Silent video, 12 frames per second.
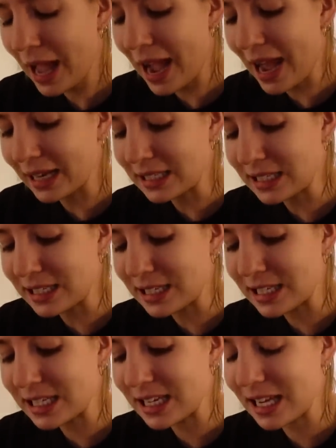
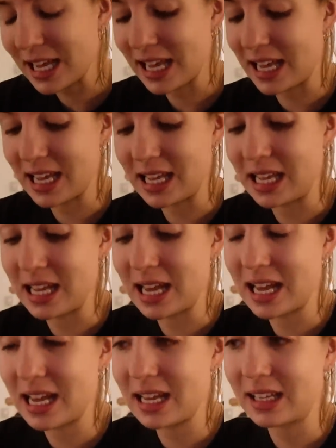And he,
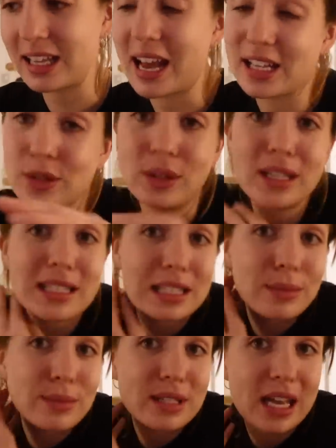yeah, so he
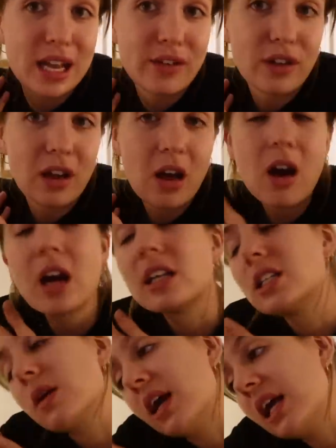sleeps here a lot. And
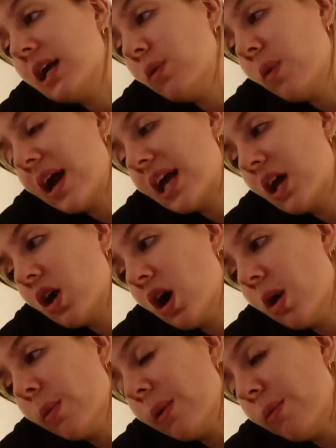so I keep waking
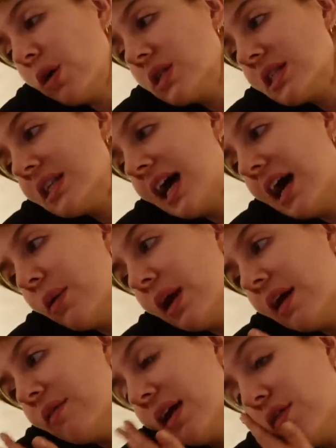up at points of the night
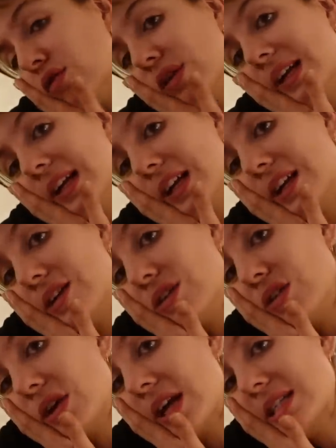when I'm like really
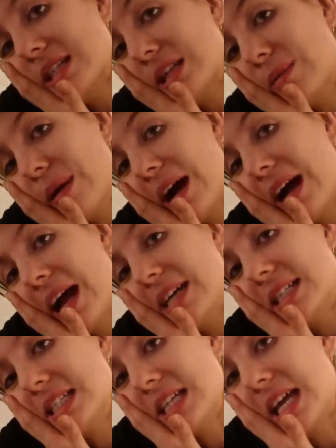nestling my head
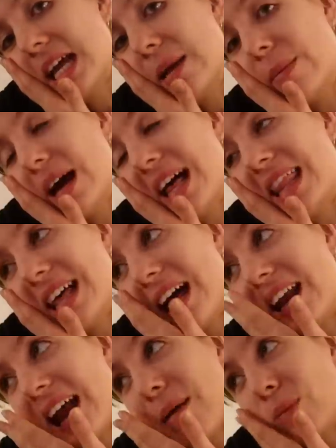into him. And
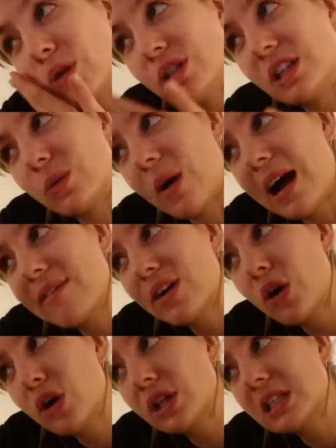then I'm wondering, why have I got
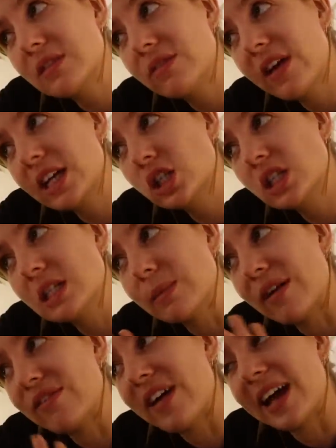all these infections in
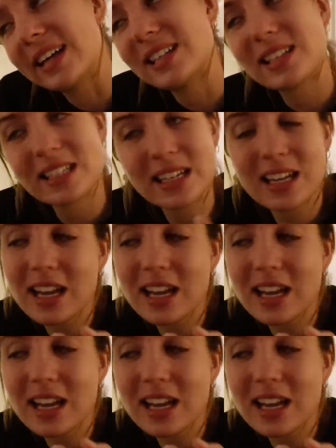my face?